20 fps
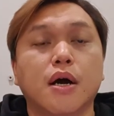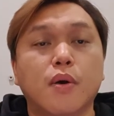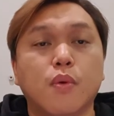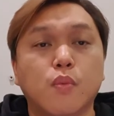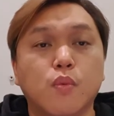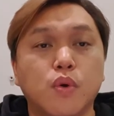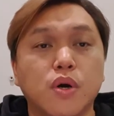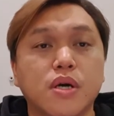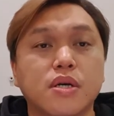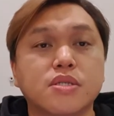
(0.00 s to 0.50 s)

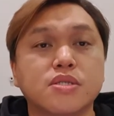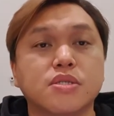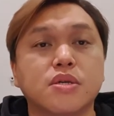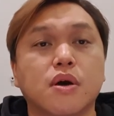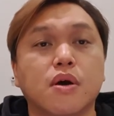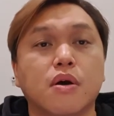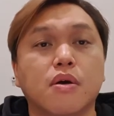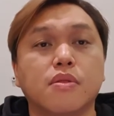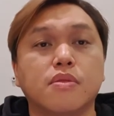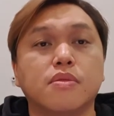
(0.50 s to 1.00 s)
works
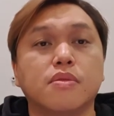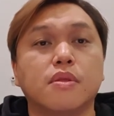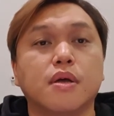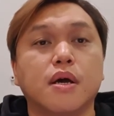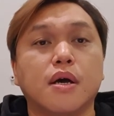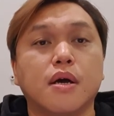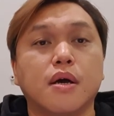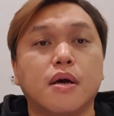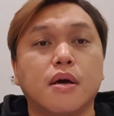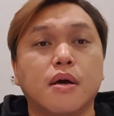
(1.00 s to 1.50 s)
on
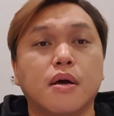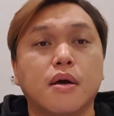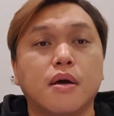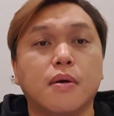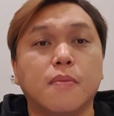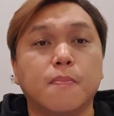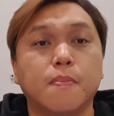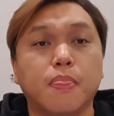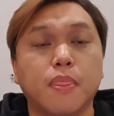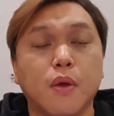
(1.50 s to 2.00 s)

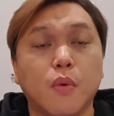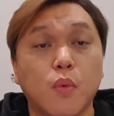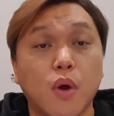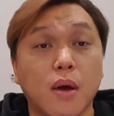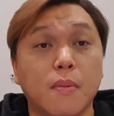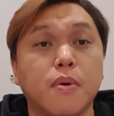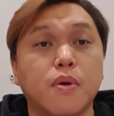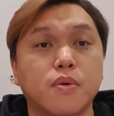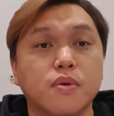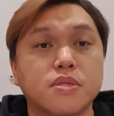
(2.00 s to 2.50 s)
web
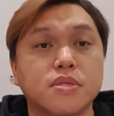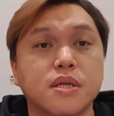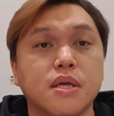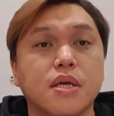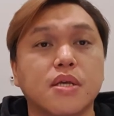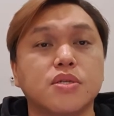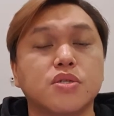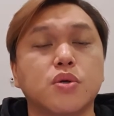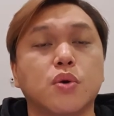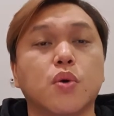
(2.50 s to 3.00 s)
hosting.
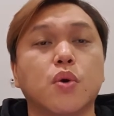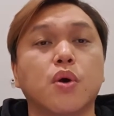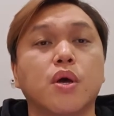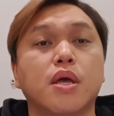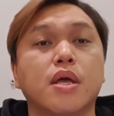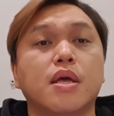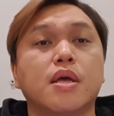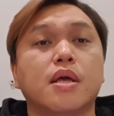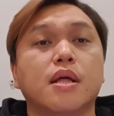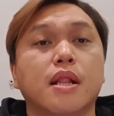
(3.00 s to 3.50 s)
So
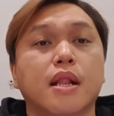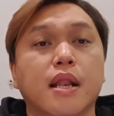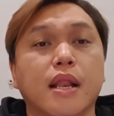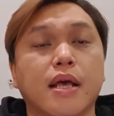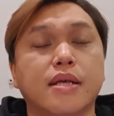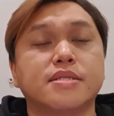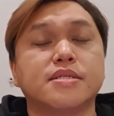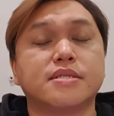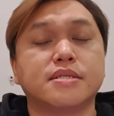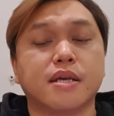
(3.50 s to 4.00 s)

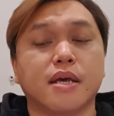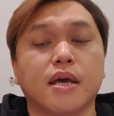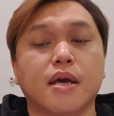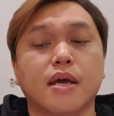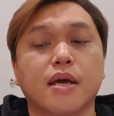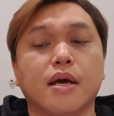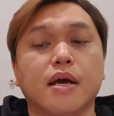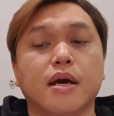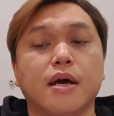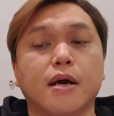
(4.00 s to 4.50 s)
let's say
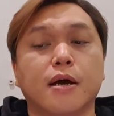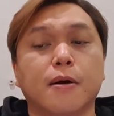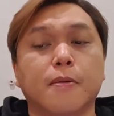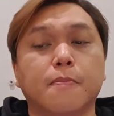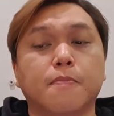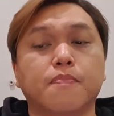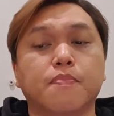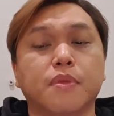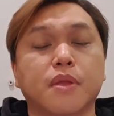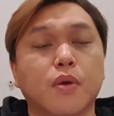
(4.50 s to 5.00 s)

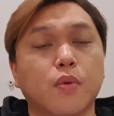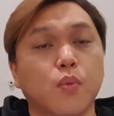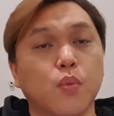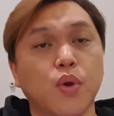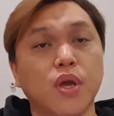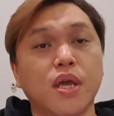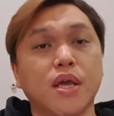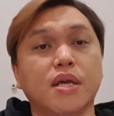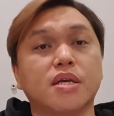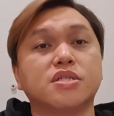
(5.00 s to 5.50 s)

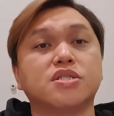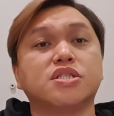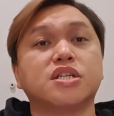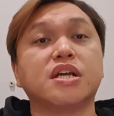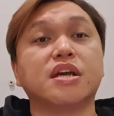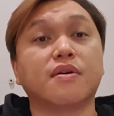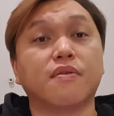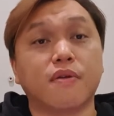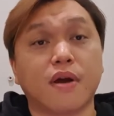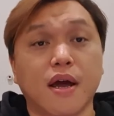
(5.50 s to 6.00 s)
we
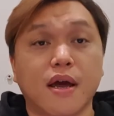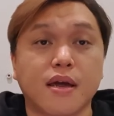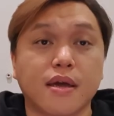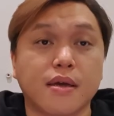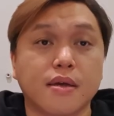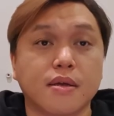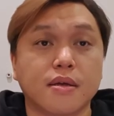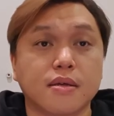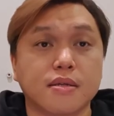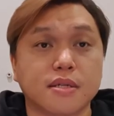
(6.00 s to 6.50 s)
Xingrai
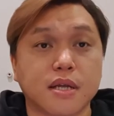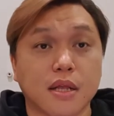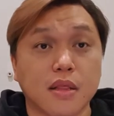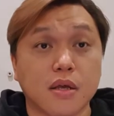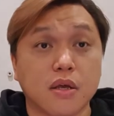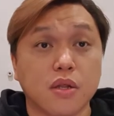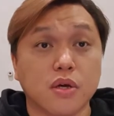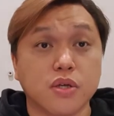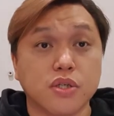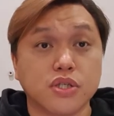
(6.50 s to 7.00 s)

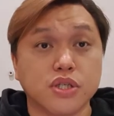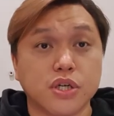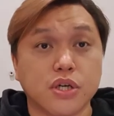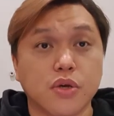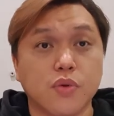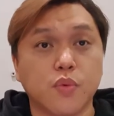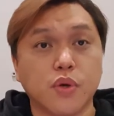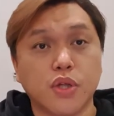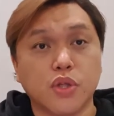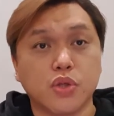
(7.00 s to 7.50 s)
Technology,
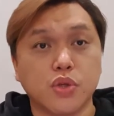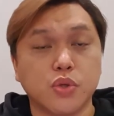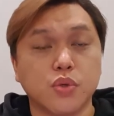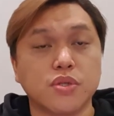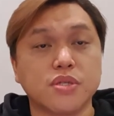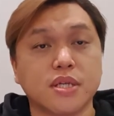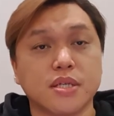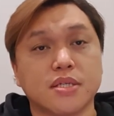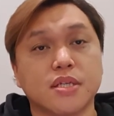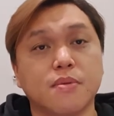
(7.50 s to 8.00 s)
we do
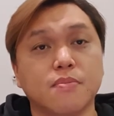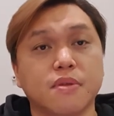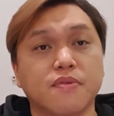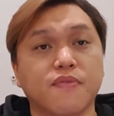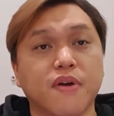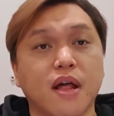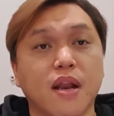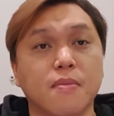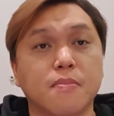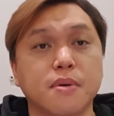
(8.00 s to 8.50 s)
system
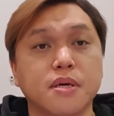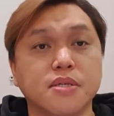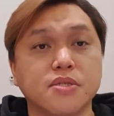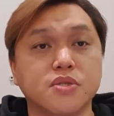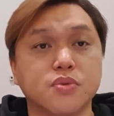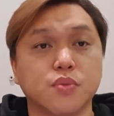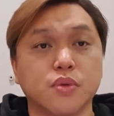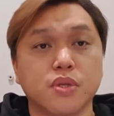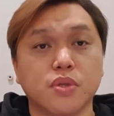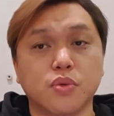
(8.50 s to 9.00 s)

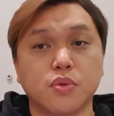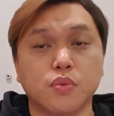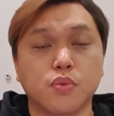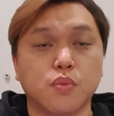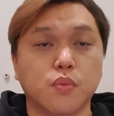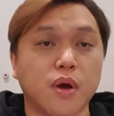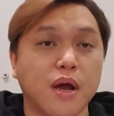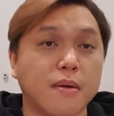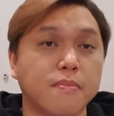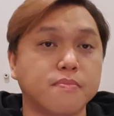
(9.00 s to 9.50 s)
developments, we do
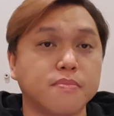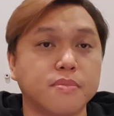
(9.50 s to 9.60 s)
web